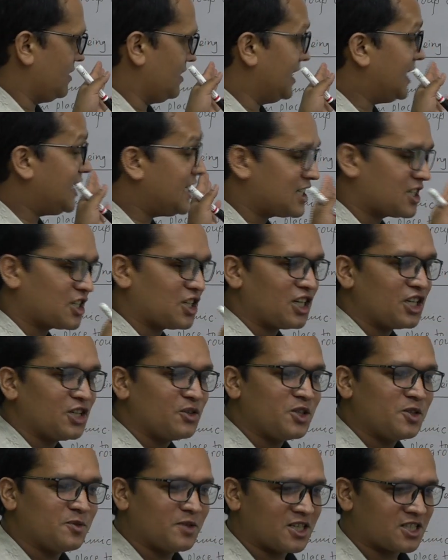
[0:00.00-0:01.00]
It is called
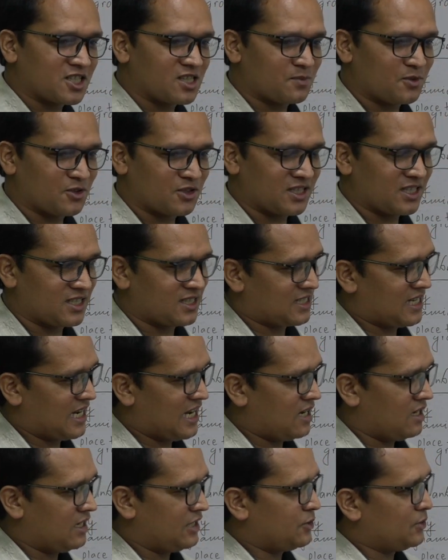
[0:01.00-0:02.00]
universal process.
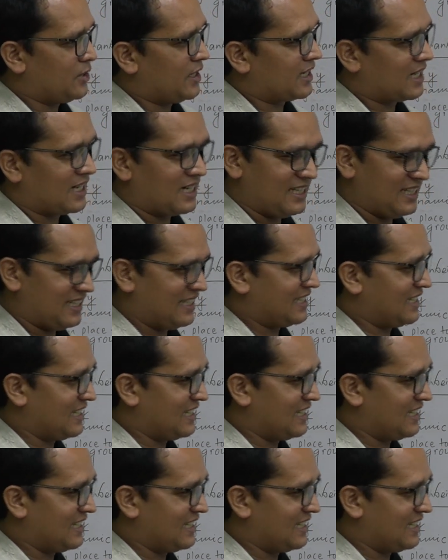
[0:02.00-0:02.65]
All you are clear,